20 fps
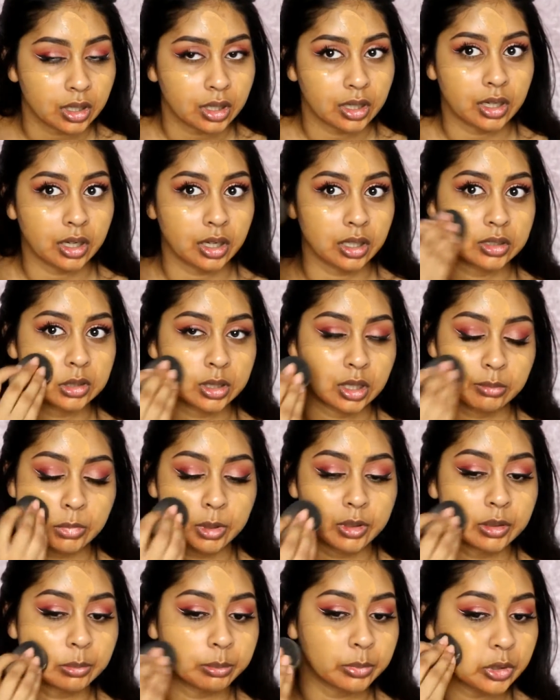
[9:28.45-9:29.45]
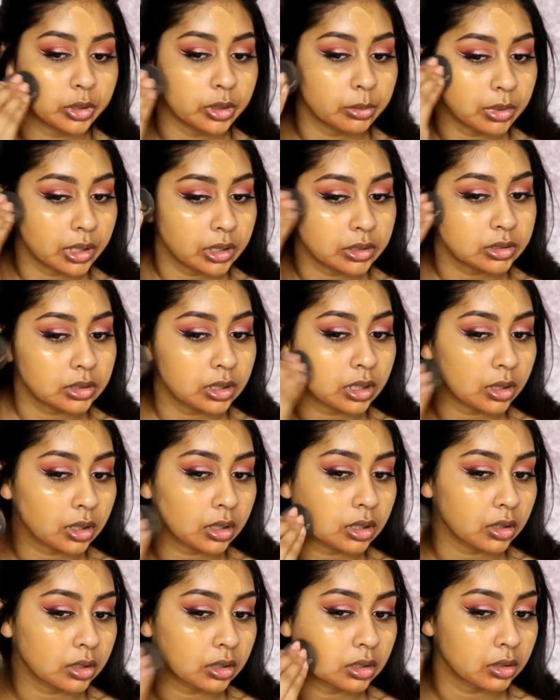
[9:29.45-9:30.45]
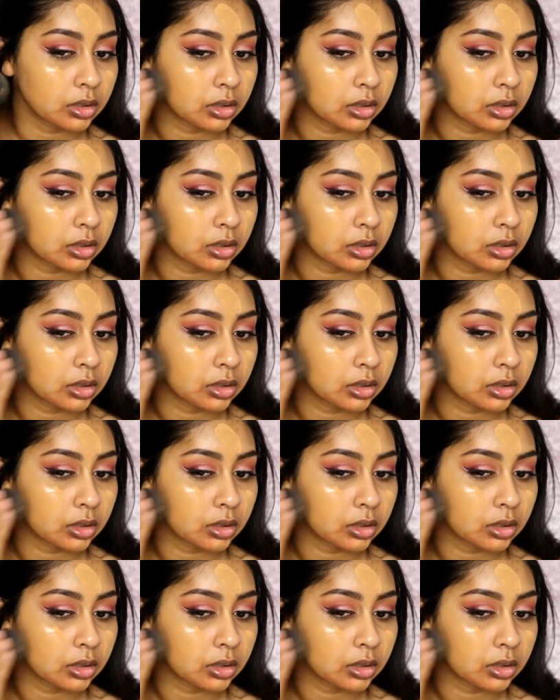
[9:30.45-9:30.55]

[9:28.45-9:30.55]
And then take my beauty blender.